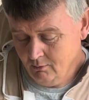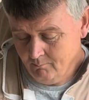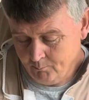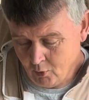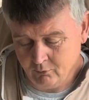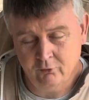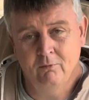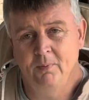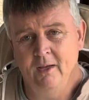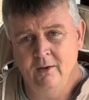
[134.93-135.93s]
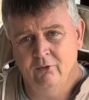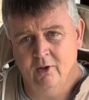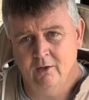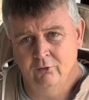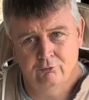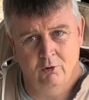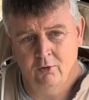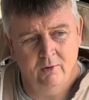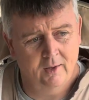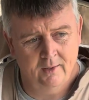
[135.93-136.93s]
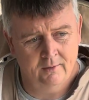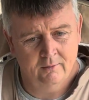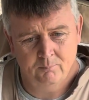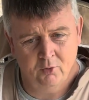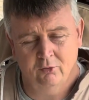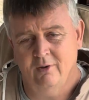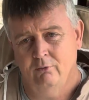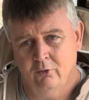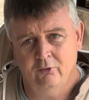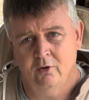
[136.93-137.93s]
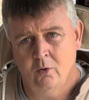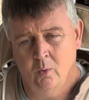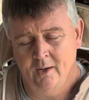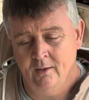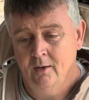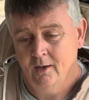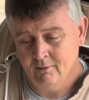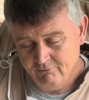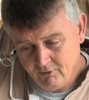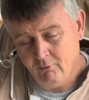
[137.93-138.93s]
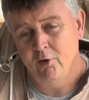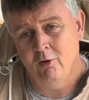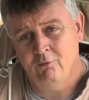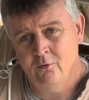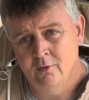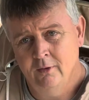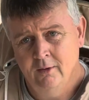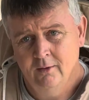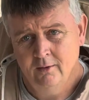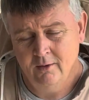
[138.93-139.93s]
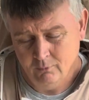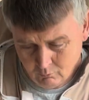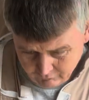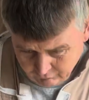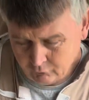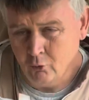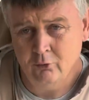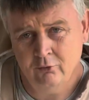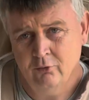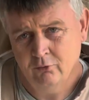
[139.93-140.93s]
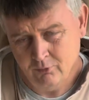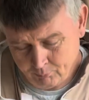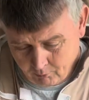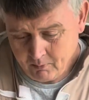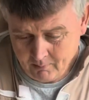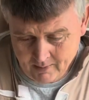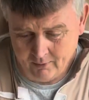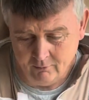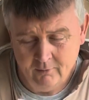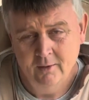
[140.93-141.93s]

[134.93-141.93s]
box of bees that is drone laying because they've lost their queen, and very often it will sort the problem out.